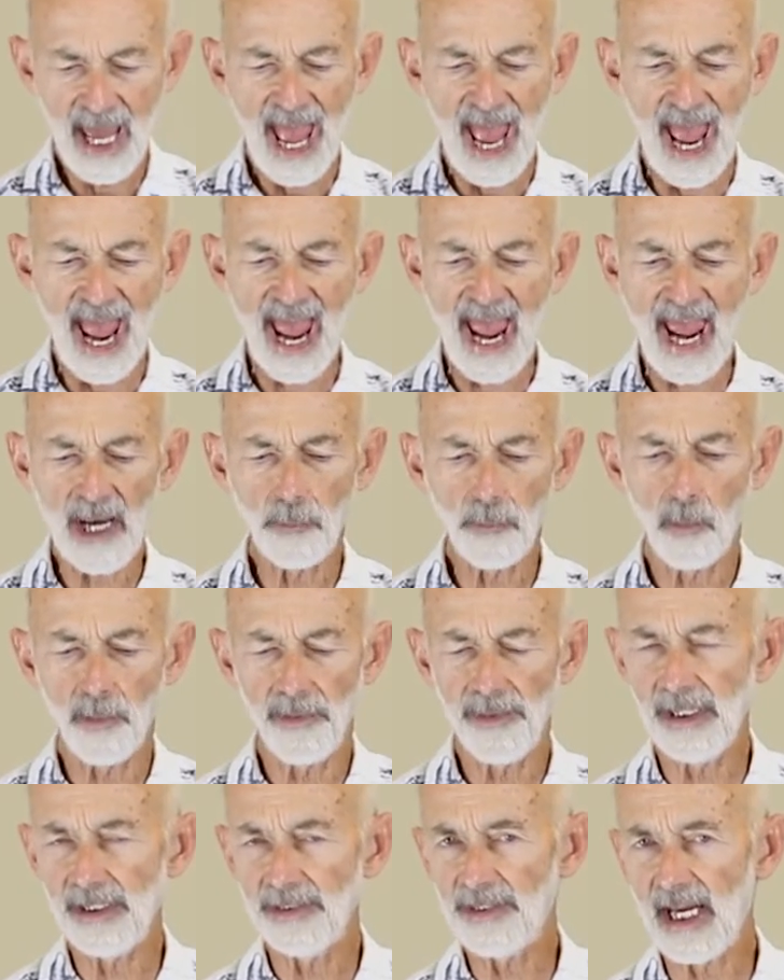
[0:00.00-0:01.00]
And when
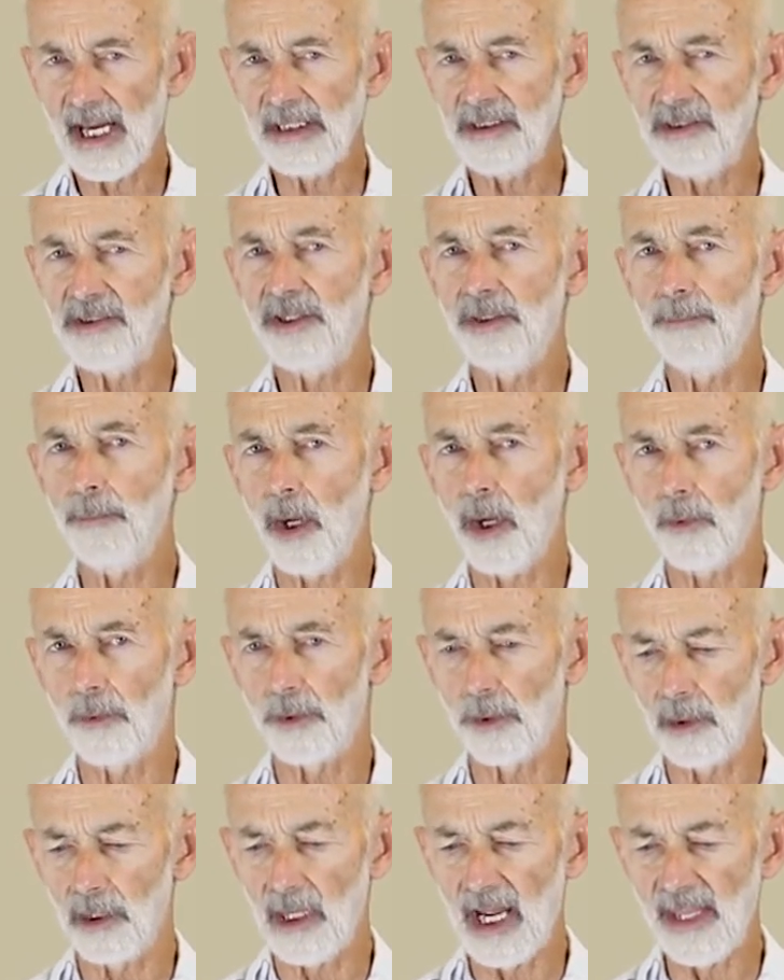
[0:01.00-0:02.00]
they attach the
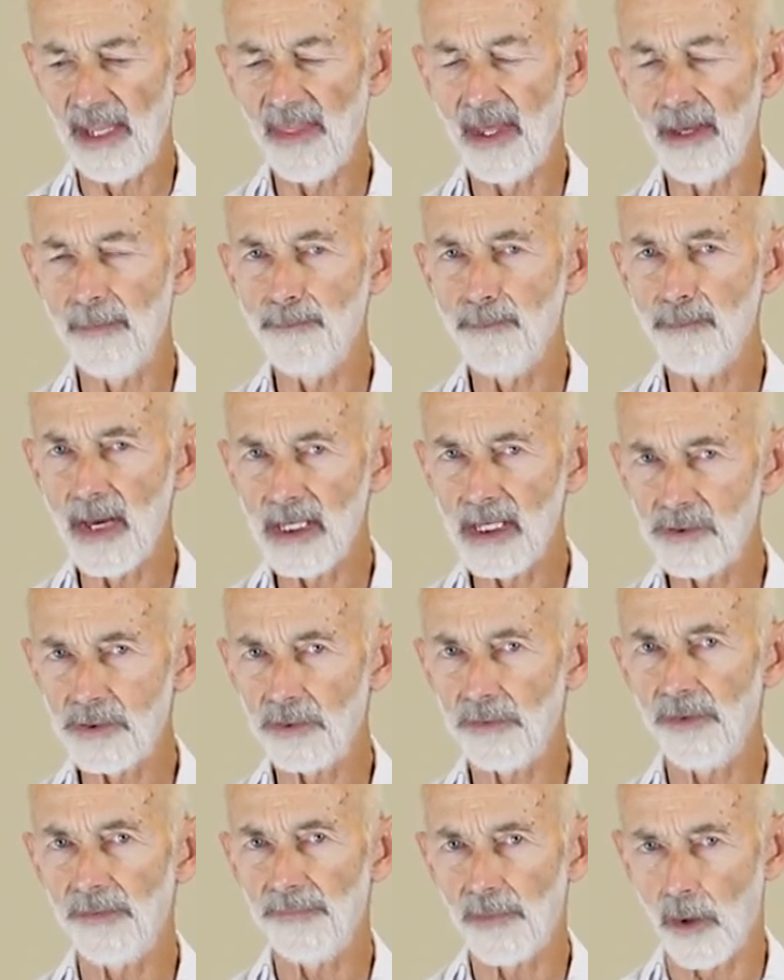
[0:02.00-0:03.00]
motor and they measure
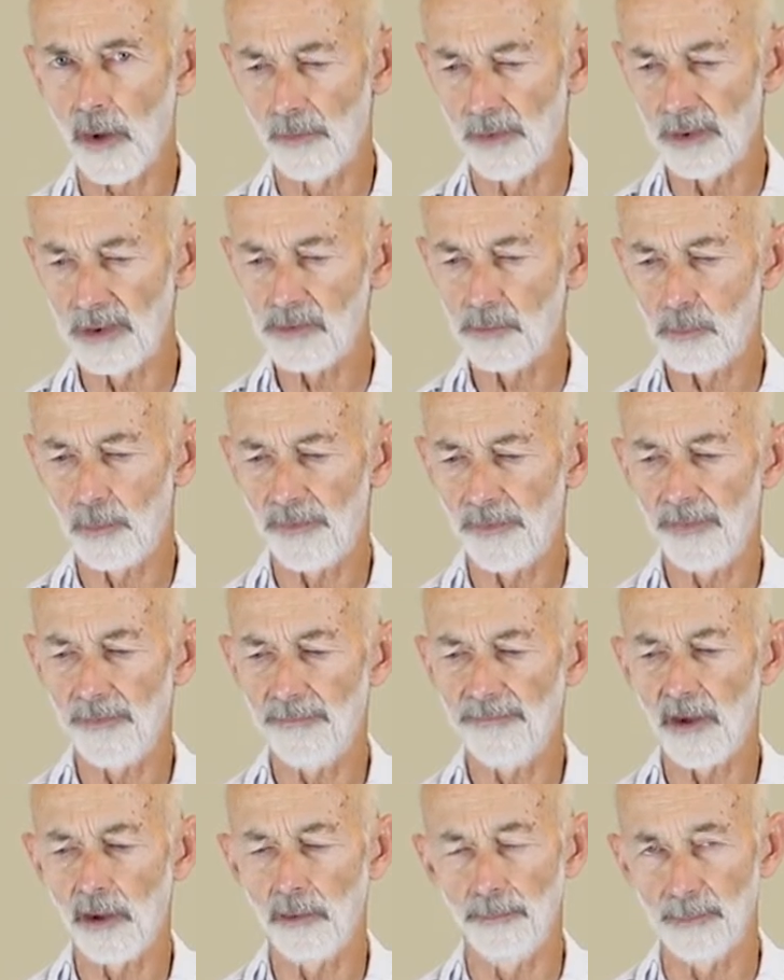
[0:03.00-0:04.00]
the voltage with the
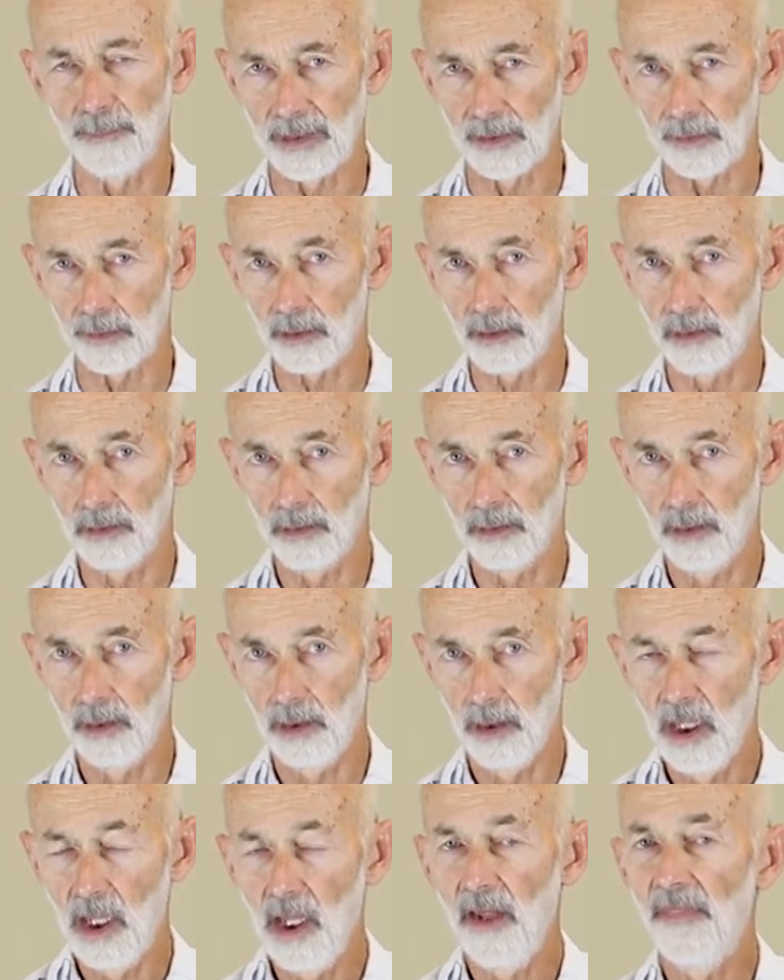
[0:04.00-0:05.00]
voltmeter,
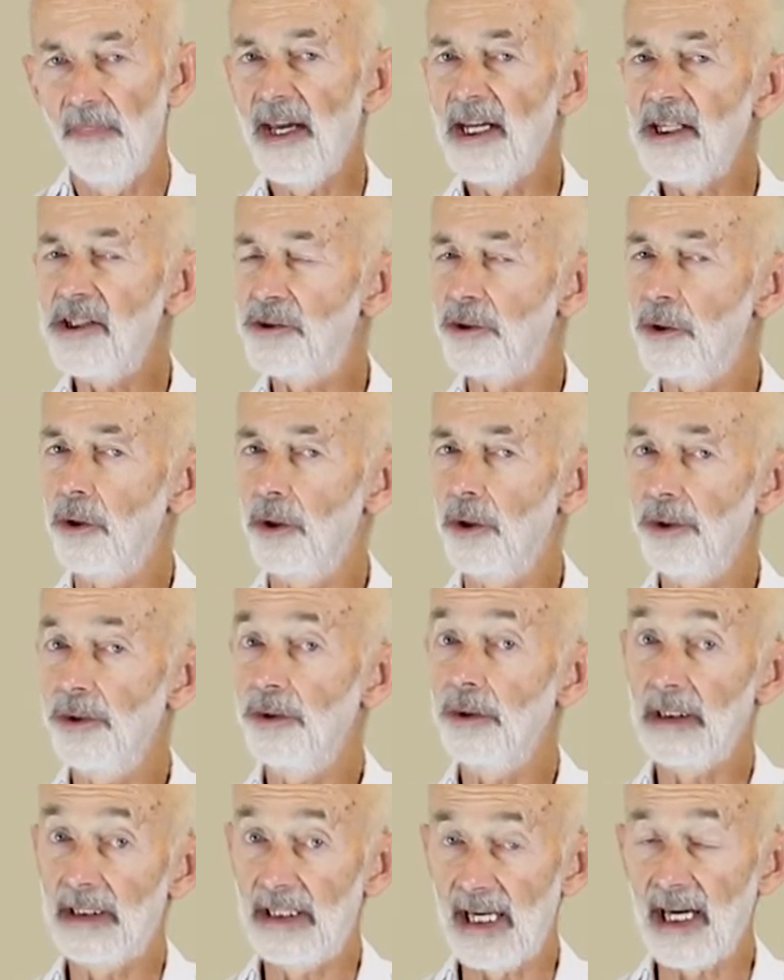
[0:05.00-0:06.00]
they
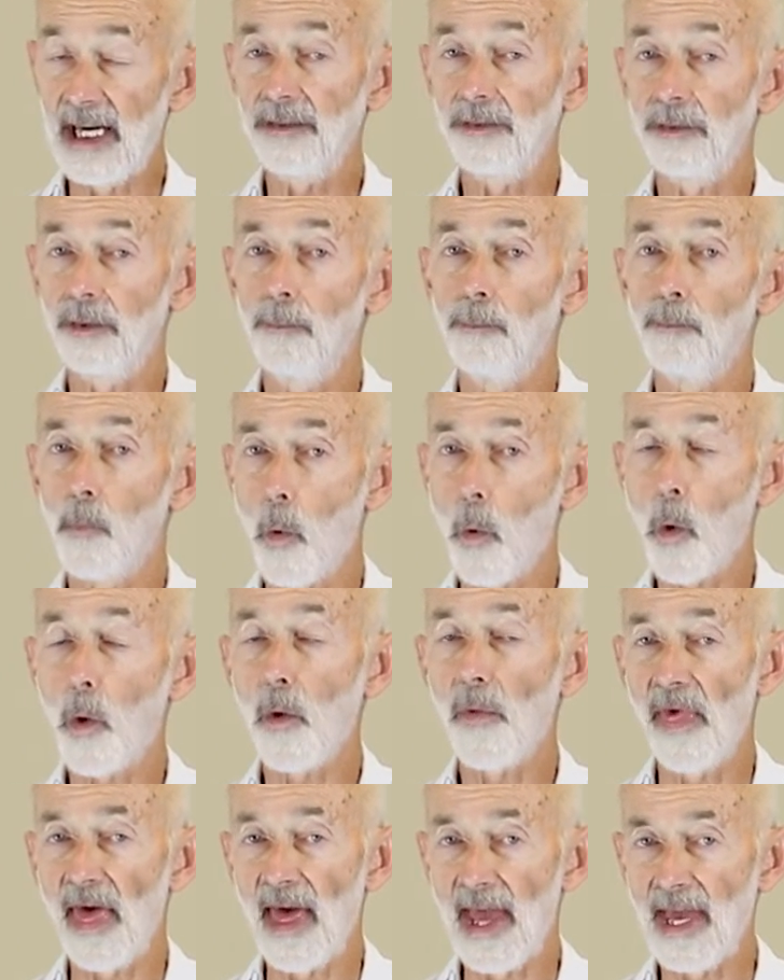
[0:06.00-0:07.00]
should get more
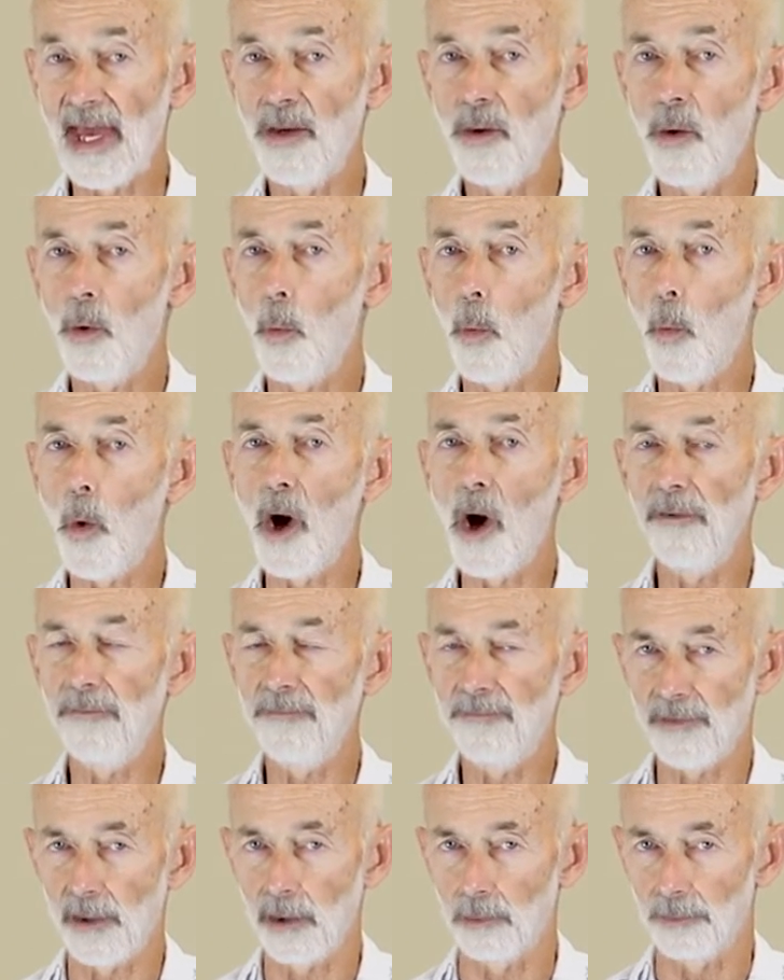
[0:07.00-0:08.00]
than 1
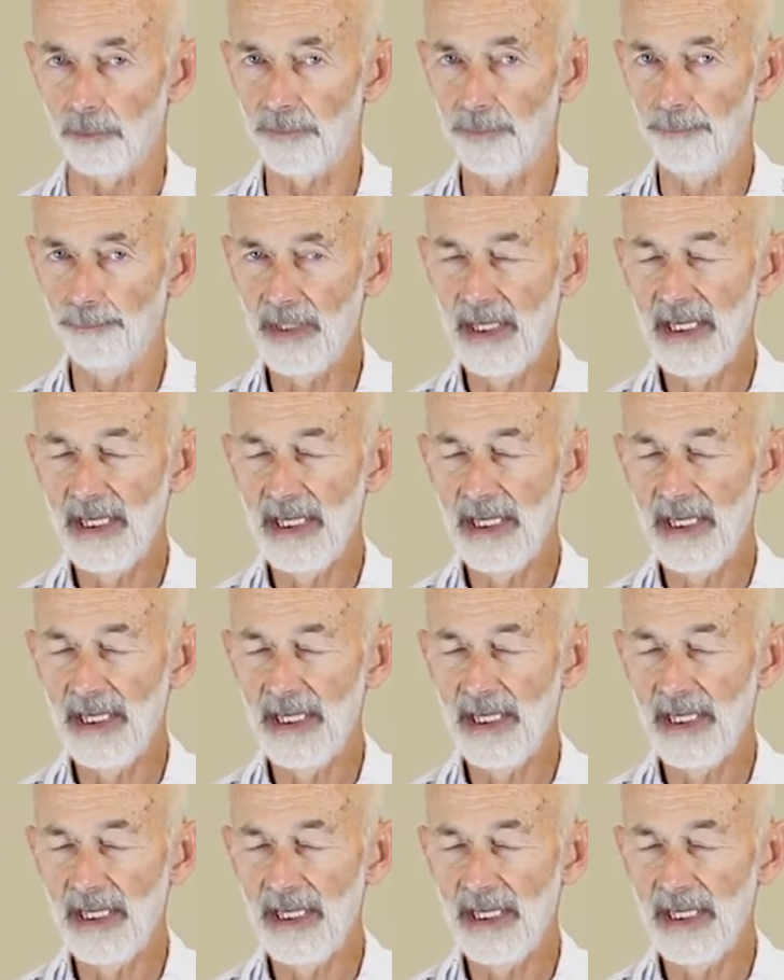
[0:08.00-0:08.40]
volt.